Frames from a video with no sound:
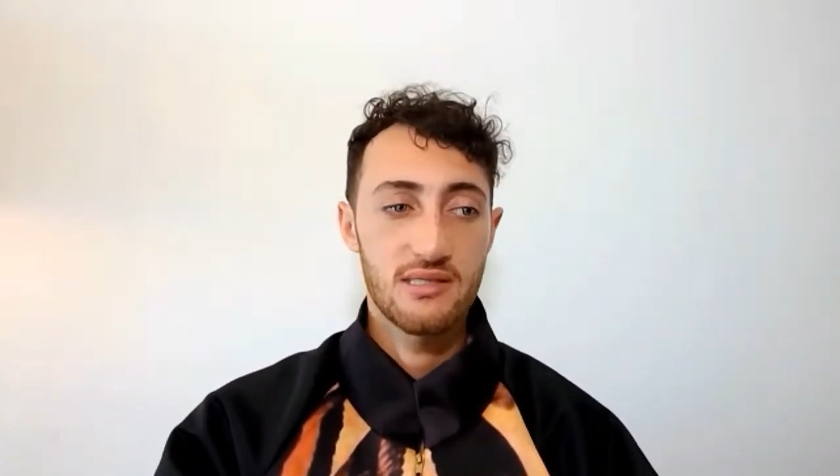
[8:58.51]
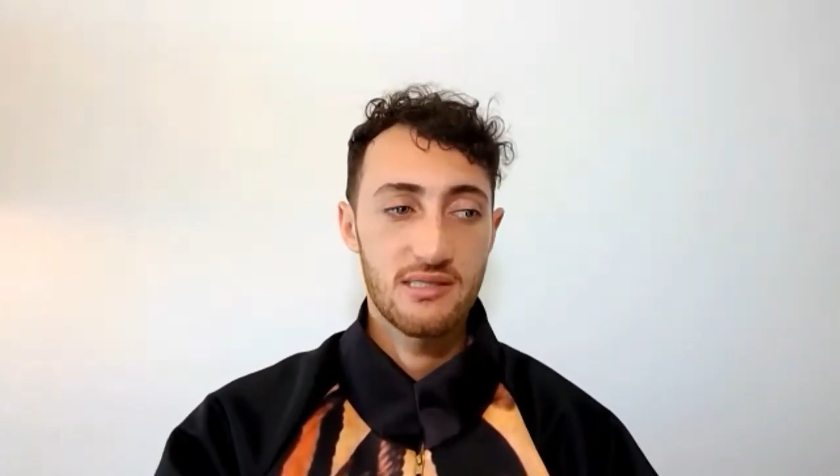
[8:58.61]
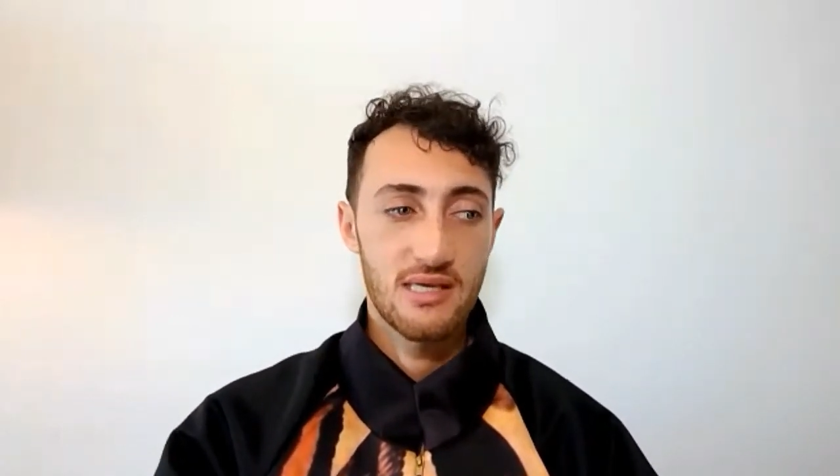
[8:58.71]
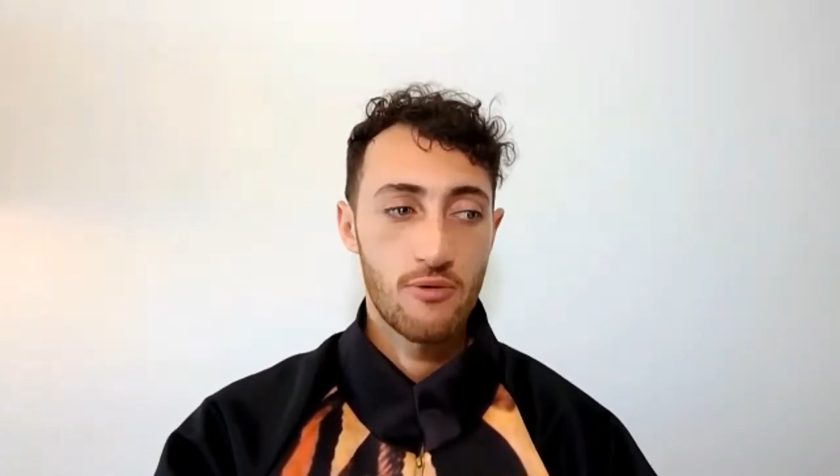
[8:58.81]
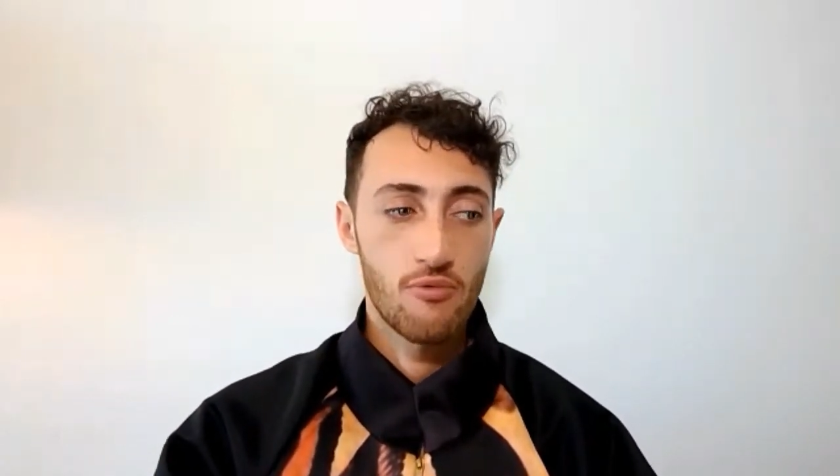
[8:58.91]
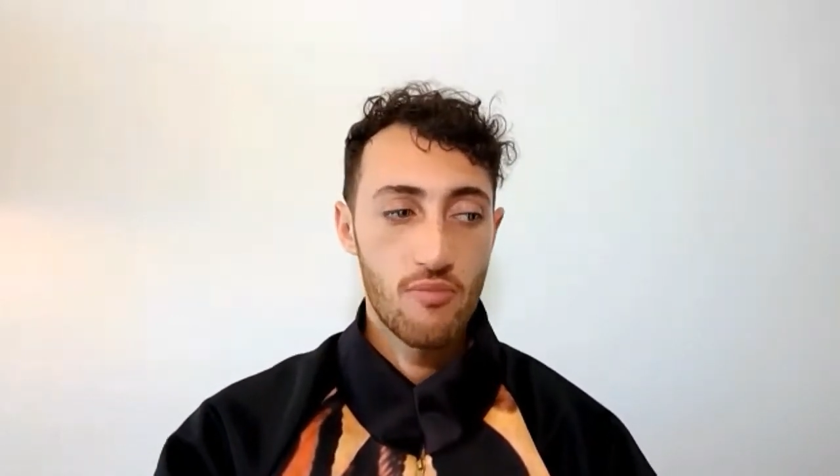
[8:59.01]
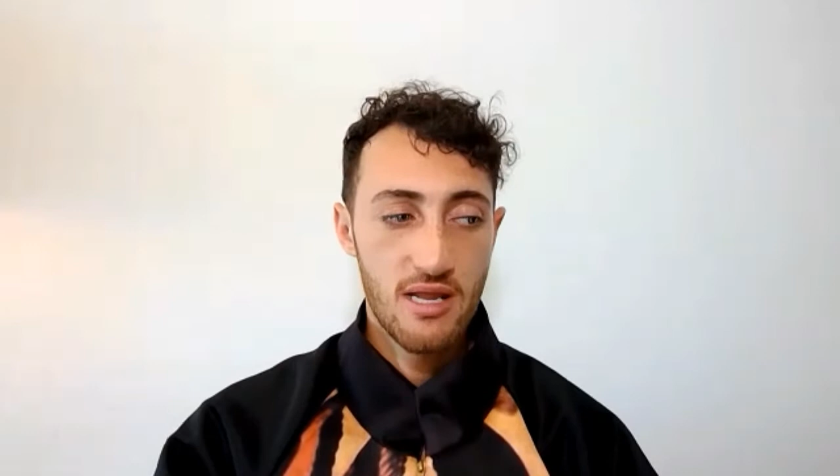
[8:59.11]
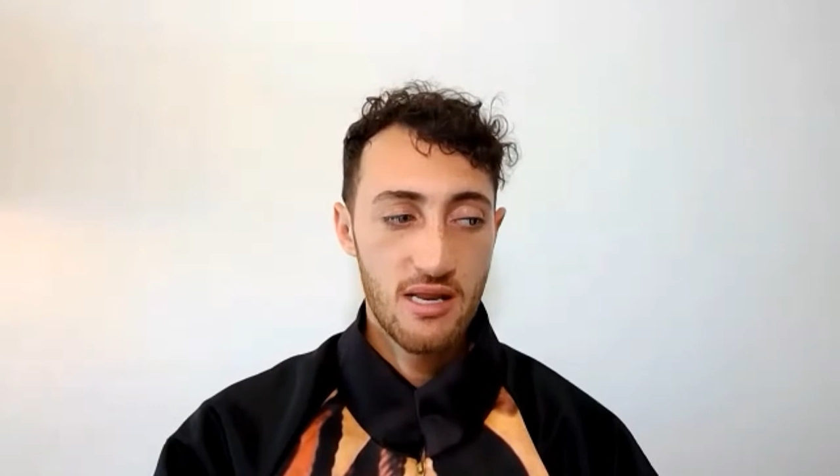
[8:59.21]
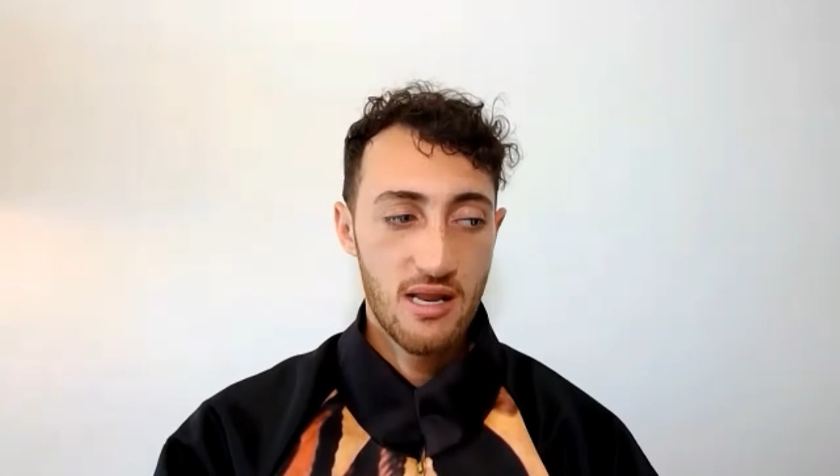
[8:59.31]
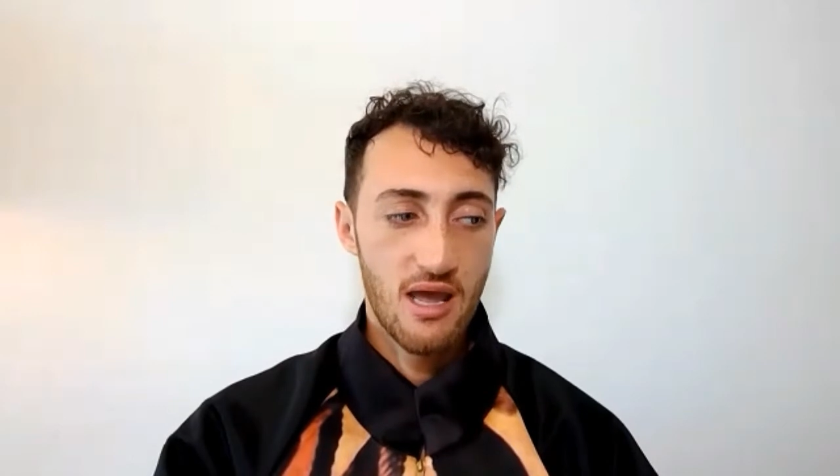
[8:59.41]
woman
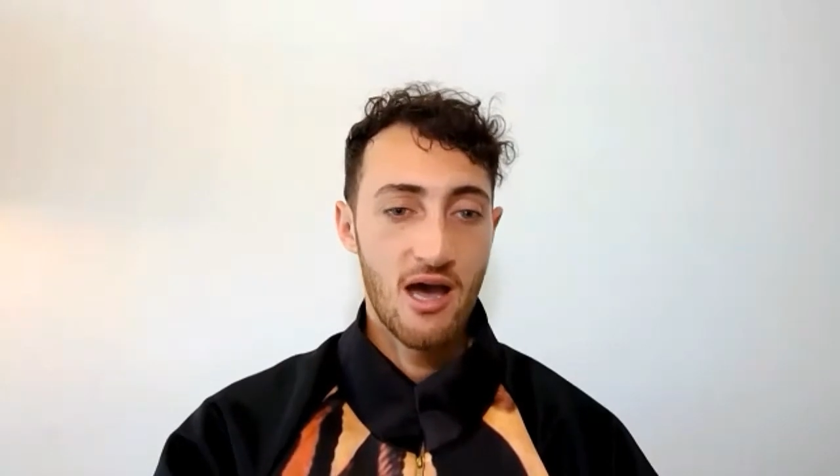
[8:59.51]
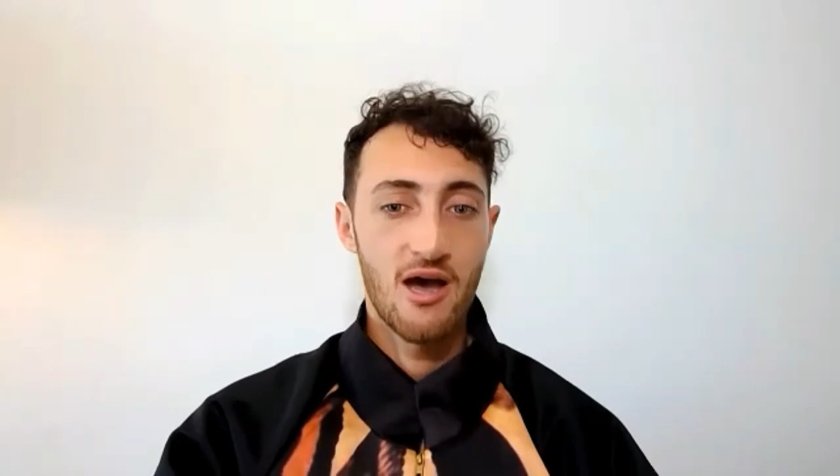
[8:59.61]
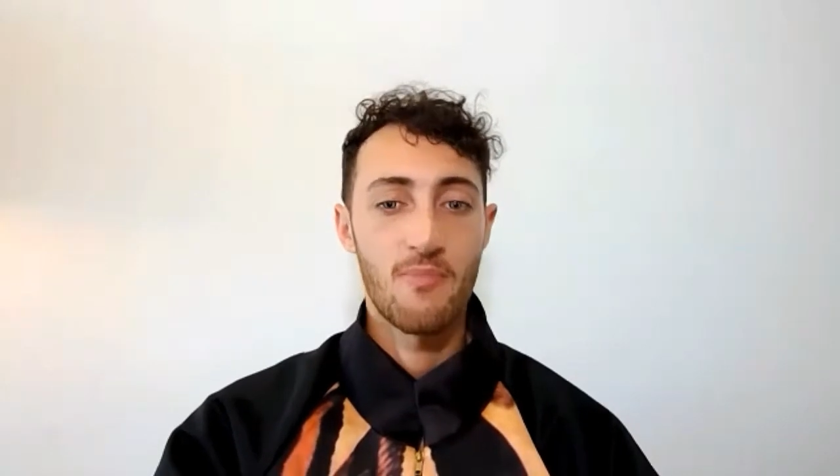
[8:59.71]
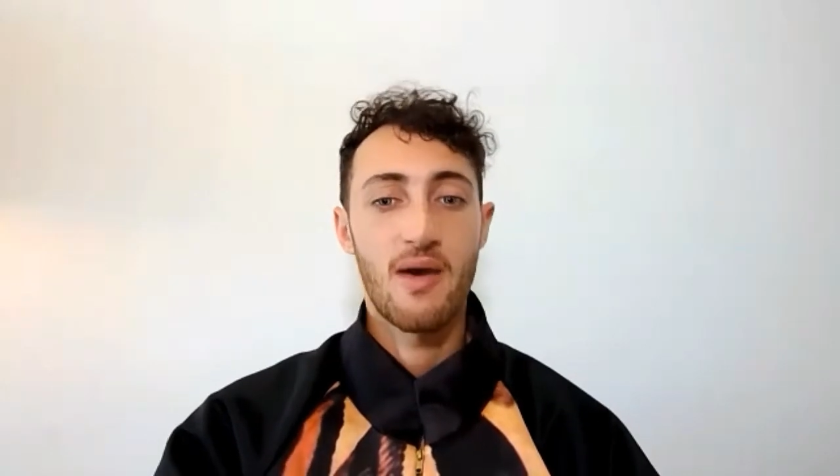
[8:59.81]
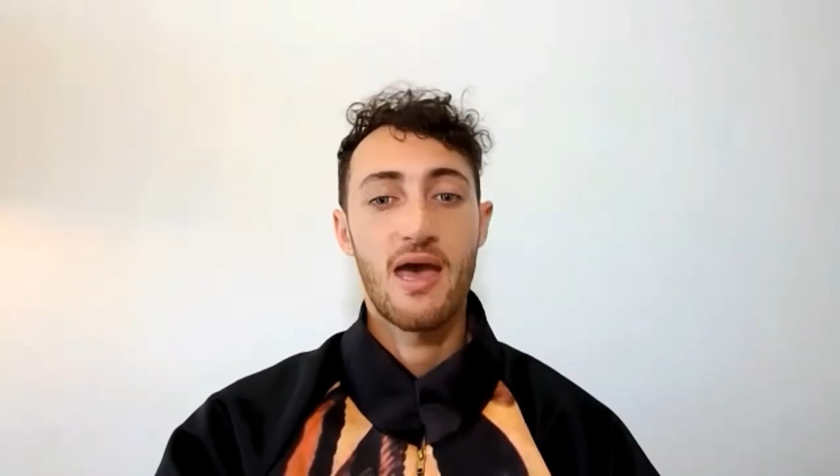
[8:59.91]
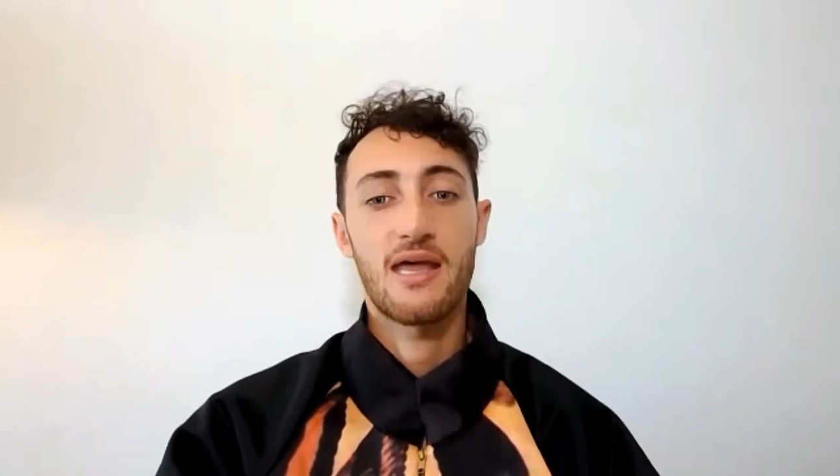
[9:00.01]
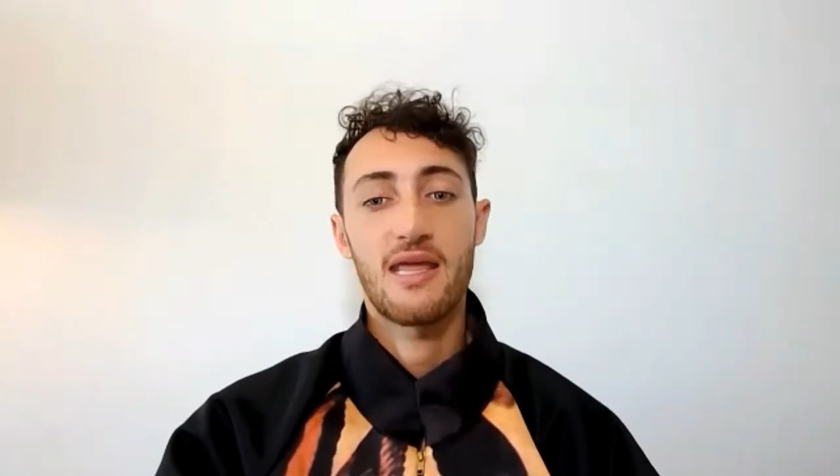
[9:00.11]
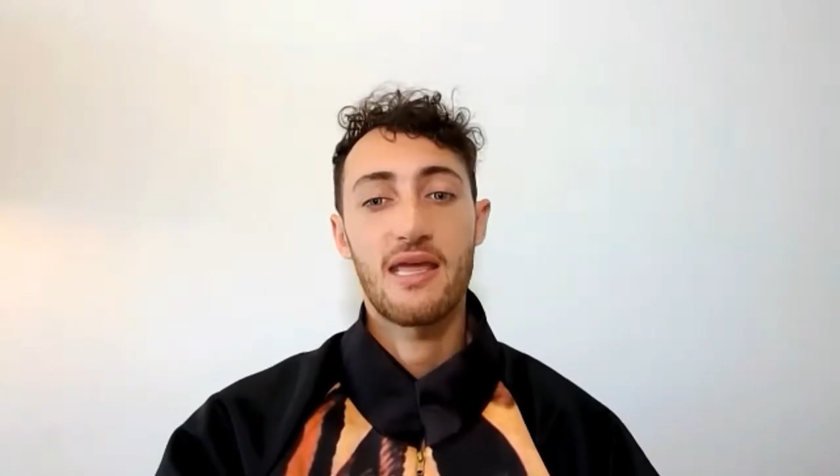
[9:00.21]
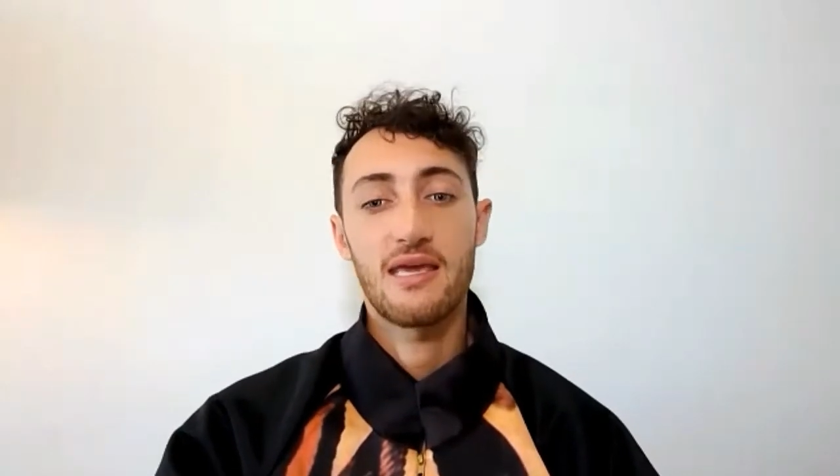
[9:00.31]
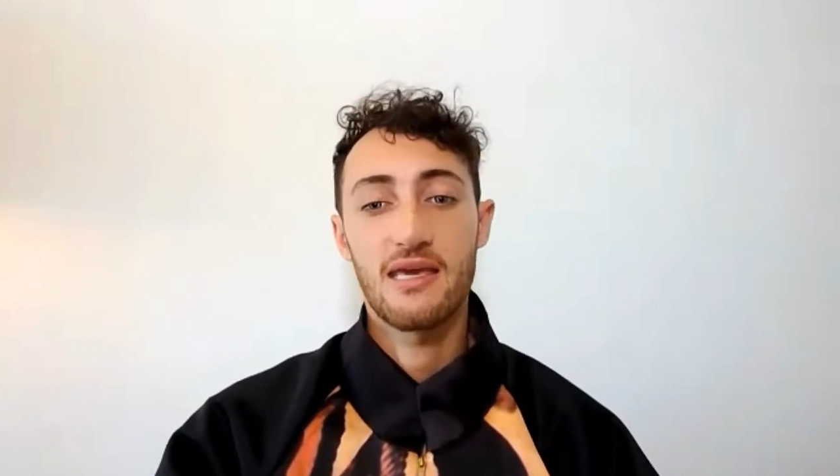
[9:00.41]
heading